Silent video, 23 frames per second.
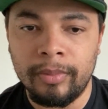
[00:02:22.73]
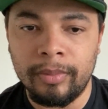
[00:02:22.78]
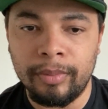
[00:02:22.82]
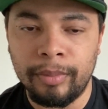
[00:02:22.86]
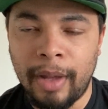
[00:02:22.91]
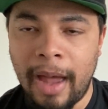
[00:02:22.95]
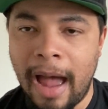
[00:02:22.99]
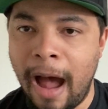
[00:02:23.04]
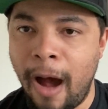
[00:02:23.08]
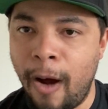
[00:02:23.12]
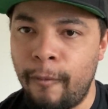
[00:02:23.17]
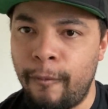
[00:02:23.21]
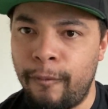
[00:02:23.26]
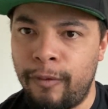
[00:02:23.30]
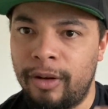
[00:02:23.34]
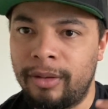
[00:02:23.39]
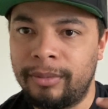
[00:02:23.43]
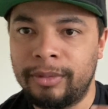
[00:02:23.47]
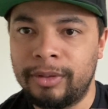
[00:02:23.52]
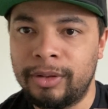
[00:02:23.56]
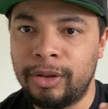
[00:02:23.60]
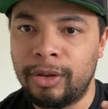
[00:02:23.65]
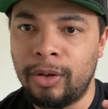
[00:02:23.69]
the
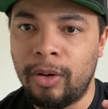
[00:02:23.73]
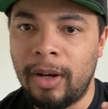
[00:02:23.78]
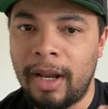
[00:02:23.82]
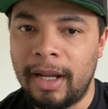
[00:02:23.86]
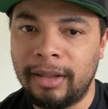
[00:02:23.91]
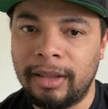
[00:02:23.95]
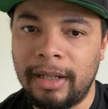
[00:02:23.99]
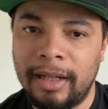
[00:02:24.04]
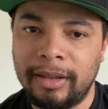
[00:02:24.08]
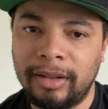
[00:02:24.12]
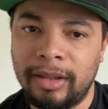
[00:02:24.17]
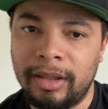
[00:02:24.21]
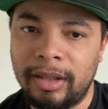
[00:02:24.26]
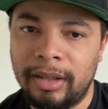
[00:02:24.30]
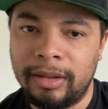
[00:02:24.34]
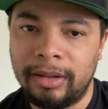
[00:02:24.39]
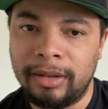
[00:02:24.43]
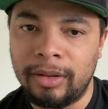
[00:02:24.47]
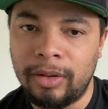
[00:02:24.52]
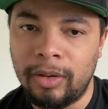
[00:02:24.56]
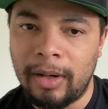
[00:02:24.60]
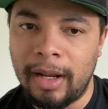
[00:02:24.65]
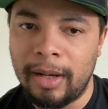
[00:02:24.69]
alpha, you know, like the,
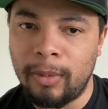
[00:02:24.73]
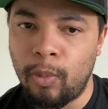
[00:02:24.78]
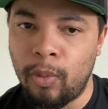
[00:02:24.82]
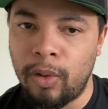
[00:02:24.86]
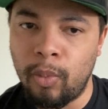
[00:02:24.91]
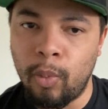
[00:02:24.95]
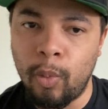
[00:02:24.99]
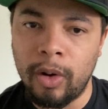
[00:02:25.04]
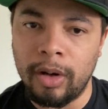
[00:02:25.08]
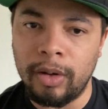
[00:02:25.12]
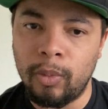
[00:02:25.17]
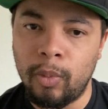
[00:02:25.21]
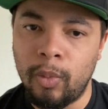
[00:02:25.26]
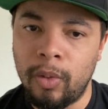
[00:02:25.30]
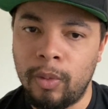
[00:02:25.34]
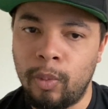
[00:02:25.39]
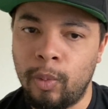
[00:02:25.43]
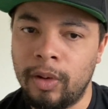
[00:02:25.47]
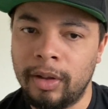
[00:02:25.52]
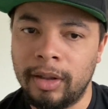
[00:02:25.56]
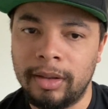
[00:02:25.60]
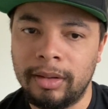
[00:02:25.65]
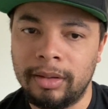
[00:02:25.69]
you know, like
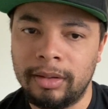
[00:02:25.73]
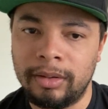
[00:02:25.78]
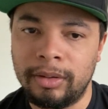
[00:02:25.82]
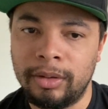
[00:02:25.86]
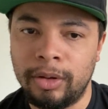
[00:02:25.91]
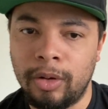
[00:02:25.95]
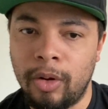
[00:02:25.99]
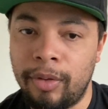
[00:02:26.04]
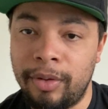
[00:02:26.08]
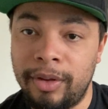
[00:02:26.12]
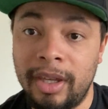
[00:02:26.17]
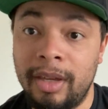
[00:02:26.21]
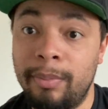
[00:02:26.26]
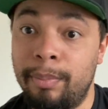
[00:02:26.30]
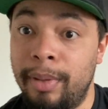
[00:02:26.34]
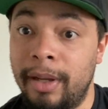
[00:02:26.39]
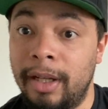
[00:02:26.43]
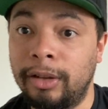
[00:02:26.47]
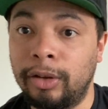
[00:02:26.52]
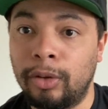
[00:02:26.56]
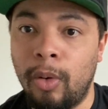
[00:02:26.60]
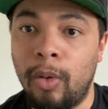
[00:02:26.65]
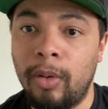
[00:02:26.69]
one, you know, the
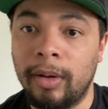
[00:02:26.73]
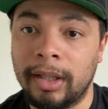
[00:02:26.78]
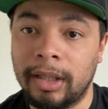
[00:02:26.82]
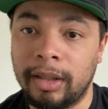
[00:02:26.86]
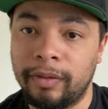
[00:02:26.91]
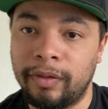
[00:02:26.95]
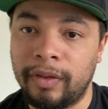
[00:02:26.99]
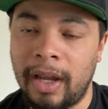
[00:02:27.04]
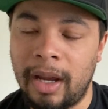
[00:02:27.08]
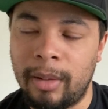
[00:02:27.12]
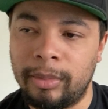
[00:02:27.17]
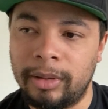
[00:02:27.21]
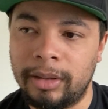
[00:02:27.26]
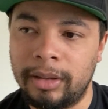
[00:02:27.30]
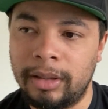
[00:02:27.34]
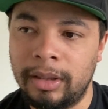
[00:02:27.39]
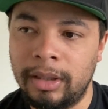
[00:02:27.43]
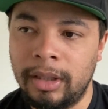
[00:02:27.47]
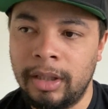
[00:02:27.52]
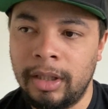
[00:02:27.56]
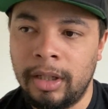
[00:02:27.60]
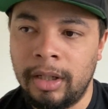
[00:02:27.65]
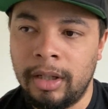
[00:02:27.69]
big dog in the family.
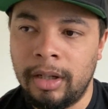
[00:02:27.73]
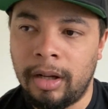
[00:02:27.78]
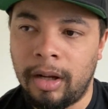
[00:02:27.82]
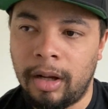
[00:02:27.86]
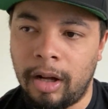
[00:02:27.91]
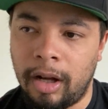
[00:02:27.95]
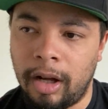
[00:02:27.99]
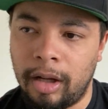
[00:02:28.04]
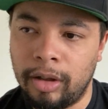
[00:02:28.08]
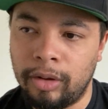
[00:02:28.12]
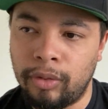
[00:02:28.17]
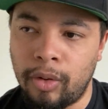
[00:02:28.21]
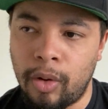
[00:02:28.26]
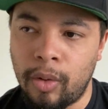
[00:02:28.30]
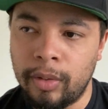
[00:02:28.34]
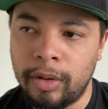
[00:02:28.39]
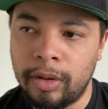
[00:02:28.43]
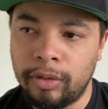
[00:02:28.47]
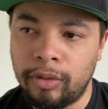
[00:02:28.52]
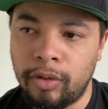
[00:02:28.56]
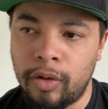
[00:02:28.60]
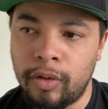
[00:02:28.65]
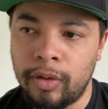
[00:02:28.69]

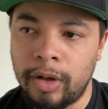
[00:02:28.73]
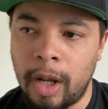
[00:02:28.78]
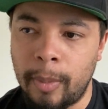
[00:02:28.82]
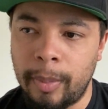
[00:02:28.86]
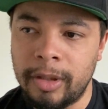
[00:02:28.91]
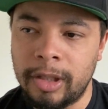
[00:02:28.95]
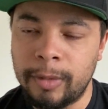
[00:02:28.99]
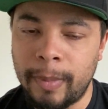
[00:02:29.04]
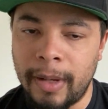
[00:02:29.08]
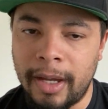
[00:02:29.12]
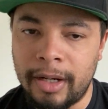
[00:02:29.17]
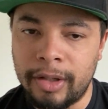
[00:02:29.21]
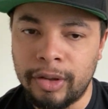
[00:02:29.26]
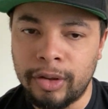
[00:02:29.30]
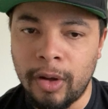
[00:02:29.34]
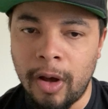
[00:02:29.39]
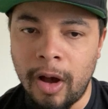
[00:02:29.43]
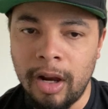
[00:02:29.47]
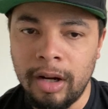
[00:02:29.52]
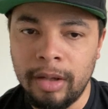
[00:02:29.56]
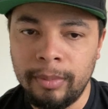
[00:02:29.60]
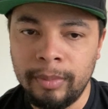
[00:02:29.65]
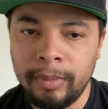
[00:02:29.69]
Growing up in Spanish
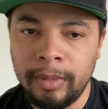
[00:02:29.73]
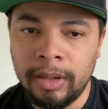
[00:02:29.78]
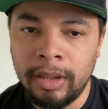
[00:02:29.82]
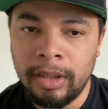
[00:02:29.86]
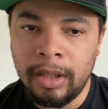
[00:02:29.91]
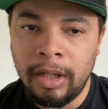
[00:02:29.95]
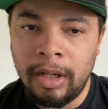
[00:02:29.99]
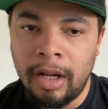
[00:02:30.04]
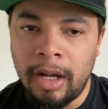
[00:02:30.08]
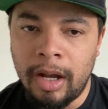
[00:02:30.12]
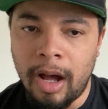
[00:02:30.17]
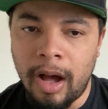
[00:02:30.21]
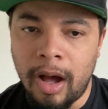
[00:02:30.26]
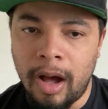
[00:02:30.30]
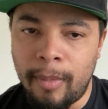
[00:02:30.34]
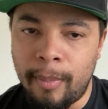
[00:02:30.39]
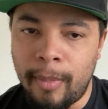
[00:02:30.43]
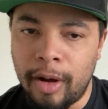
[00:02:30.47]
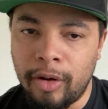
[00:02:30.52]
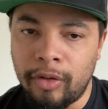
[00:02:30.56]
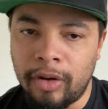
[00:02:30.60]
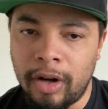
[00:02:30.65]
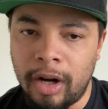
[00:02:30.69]
Harlem,
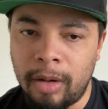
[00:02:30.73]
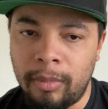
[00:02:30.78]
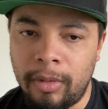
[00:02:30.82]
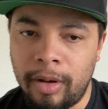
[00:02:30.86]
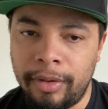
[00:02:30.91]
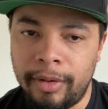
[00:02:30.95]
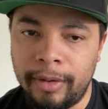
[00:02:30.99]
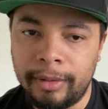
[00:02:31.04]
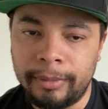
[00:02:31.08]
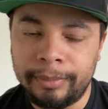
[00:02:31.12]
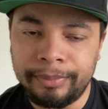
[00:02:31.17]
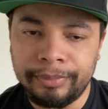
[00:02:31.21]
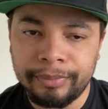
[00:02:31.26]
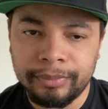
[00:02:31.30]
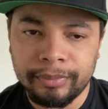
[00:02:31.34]
my grandmother